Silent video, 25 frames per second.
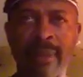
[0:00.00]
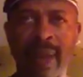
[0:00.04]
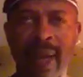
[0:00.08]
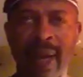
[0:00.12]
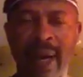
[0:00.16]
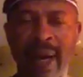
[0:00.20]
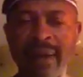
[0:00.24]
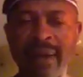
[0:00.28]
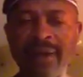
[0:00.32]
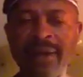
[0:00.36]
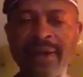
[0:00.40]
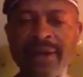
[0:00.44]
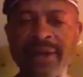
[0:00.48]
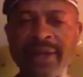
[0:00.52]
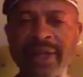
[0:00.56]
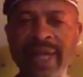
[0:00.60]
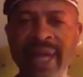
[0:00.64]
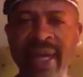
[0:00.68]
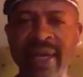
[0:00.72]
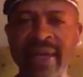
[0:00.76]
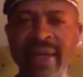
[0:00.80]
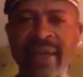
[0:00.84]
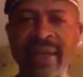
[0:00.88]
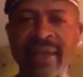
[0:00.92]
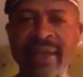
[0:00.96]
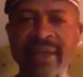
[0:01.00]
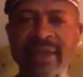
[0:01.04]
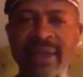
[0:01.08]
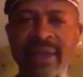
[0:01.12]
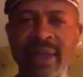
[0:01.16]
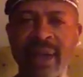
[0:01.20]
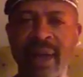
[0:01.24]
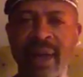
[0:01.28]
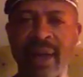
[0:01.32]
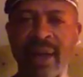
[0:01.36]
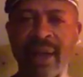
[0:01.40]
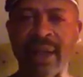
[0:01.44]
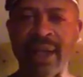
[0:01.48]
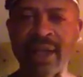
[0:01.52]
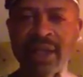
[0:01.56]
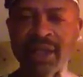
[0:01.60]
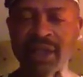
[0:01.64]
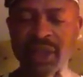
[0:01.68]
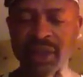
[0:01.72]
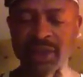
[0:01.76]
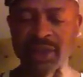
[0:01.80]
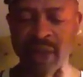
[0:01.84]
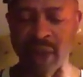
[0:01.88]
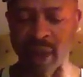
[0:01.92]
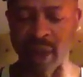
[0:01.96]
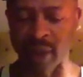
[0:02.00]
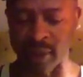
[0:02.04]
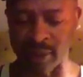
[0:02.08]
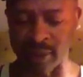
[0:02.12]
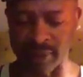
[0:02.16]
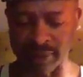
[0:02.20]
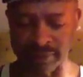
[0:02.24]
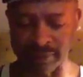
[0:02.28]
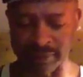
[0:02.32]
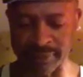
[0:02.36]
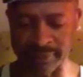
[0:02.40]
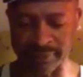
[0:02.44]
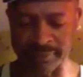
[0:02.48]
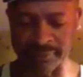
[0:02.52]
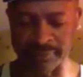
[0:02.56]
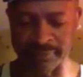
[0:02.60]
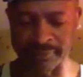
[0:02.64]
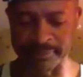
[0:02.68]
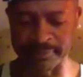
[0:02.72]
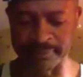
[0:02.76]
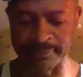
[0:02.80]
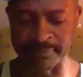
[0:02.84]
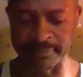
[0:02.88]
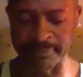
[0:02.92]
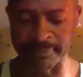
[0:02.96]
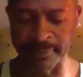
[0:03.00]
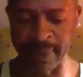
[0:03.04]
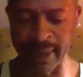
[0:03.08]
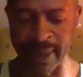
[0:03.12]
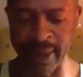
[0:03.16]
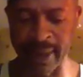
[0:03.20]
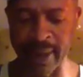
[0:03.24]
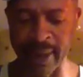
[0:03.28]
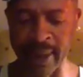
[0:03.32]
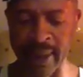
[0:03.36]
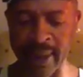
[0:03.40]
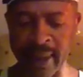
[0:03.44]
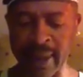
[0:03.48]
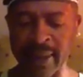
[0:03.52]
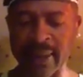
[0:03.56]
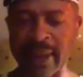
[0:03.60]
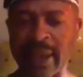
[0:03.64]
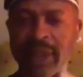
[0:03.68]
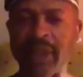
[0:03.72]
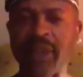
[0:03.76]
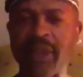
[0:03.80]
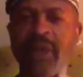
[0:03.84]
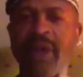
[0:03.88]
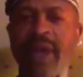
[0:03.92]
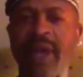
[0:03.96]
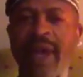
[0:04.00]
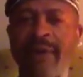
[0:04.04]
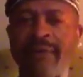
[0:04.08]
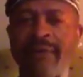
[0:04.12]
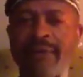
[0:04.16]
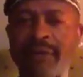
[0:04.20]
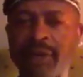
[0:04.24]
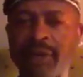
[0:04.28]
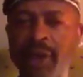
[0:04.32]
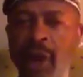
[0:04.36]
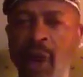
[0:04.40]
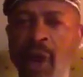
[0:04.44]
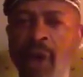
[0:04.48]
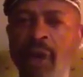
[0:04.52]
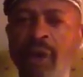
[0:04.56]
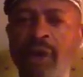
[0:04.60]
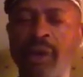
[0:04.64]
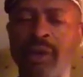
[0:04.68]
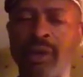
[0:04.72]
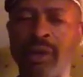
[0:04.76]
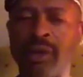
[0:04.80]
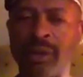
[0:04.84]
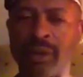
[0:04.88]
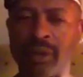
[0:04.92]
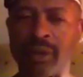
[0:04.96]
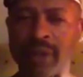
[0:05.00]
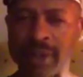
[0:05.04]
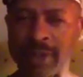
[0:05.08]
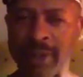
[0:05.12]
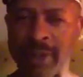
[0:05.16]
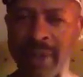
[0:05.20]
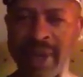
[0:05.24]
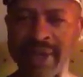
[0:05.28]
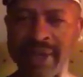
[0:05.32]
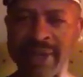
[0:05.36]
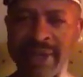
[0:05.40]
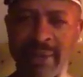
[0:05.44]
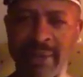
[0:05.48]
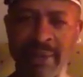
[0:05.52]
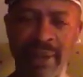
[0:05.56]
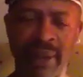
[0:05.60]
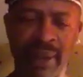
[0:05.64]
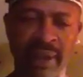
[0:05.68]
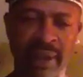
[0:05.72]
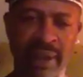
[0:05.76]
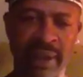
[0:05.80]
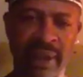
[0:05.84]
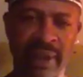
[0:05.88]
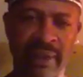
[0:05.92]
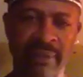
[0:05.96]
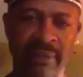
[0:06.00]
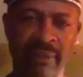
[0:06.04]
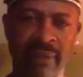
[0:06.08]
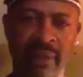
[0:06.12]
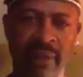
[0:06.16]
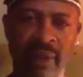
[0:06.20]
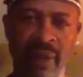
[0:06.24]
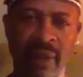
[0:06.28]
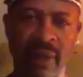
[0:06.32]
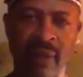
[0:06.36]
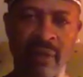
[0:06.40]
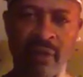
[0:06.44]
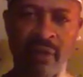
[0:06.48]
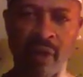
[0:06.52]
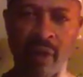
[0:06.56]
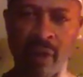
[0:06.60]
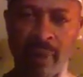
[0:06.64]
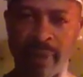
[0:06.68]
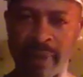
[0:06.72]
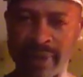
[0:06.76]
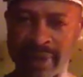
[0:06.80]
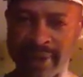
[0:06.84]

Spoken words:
Understanding this law lets you know that you have total responsibility for